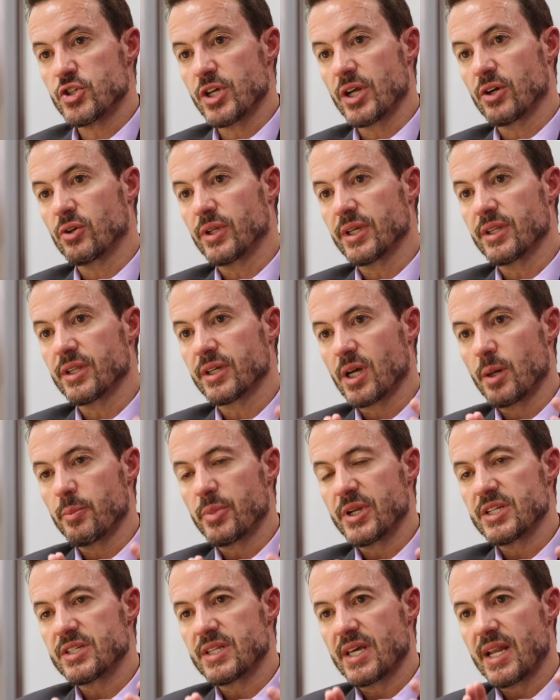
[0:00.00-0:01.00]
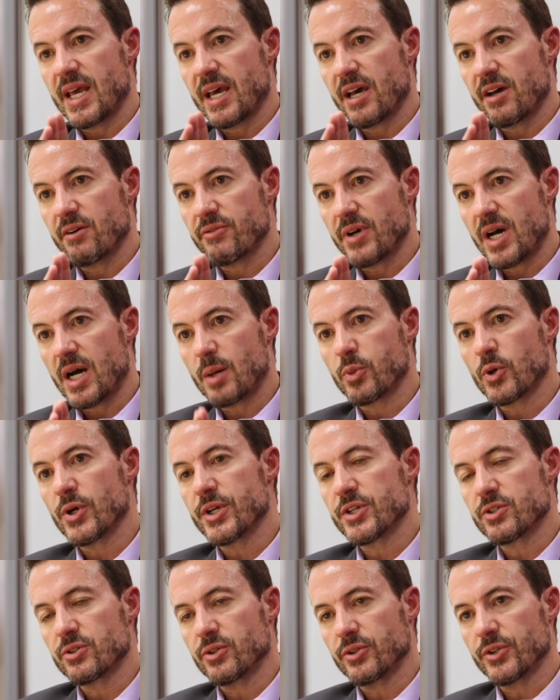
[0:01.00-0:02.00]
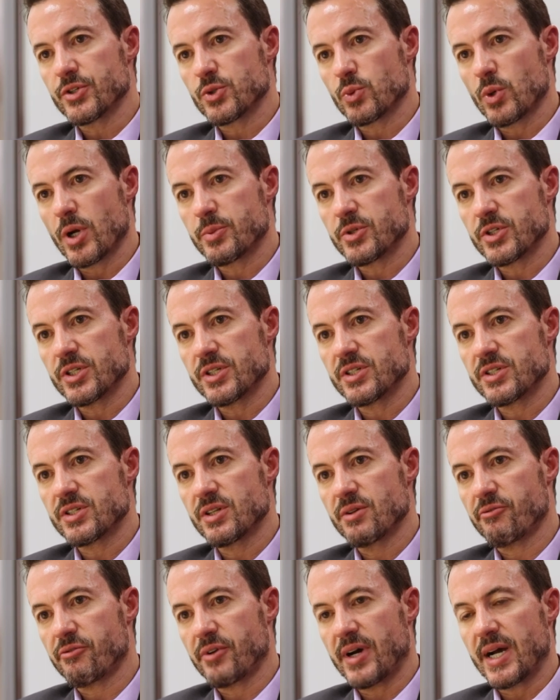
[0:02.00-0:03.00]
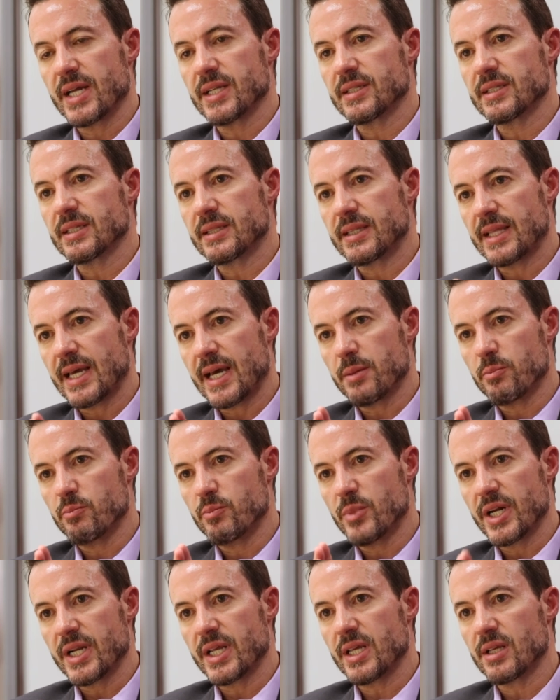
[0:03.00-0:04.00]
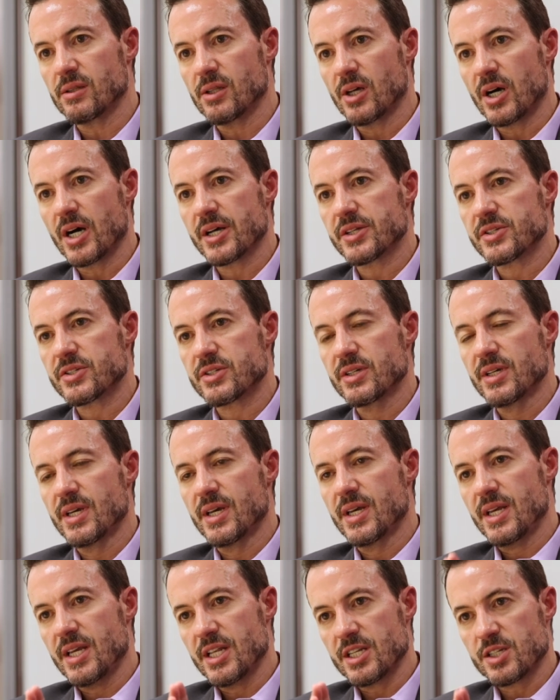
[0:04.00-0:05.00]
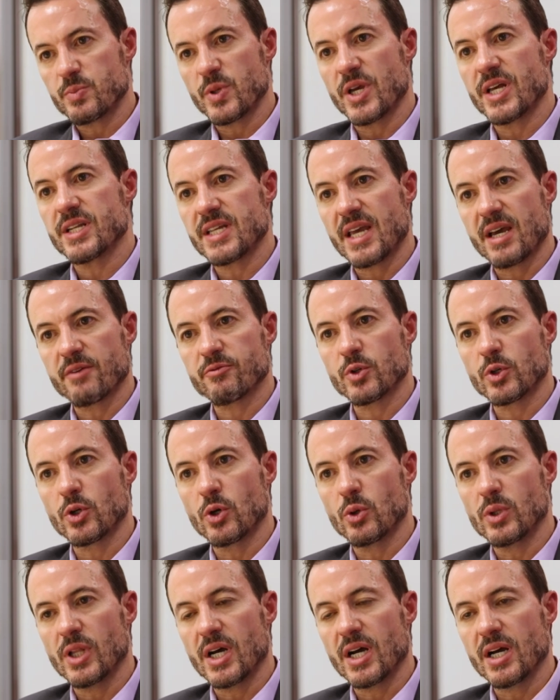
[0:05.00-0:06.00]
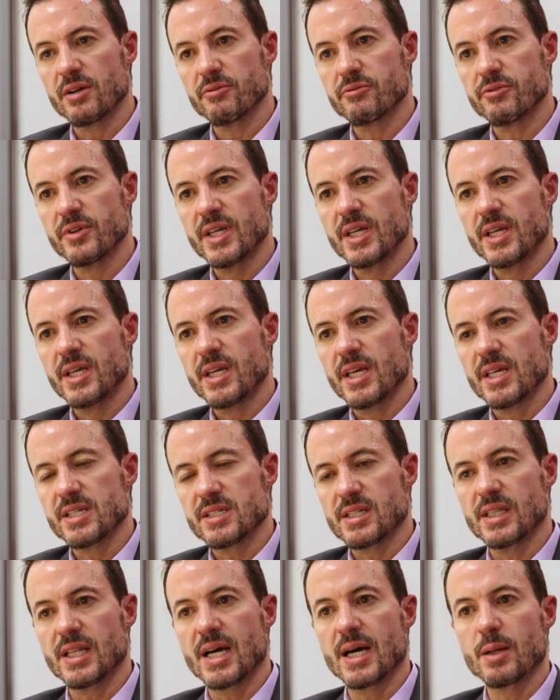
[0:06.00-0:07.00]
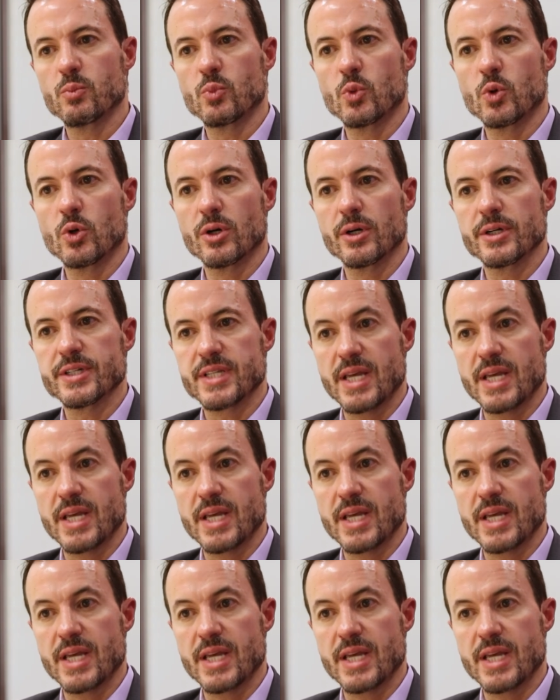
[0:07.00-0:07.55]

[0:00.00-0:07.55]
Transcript: Generally, the companies that have operational disruptions find that that money lost and spent after go live is a lot more